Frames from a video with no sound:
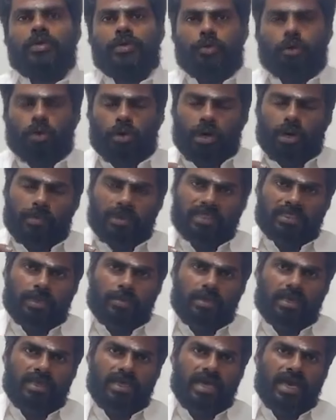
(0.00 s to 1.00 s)
Cho
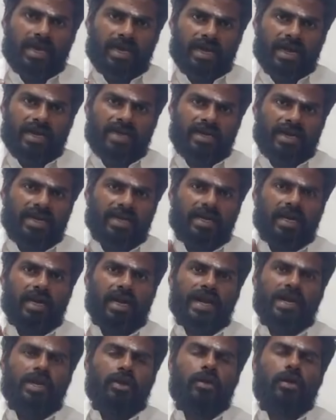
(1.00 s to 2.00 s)
Ramaswamiji, a great writer and
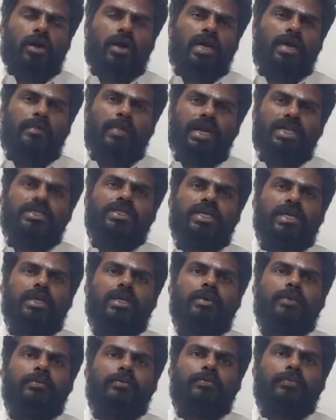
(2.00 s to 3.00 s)
ideologue, he mentioned,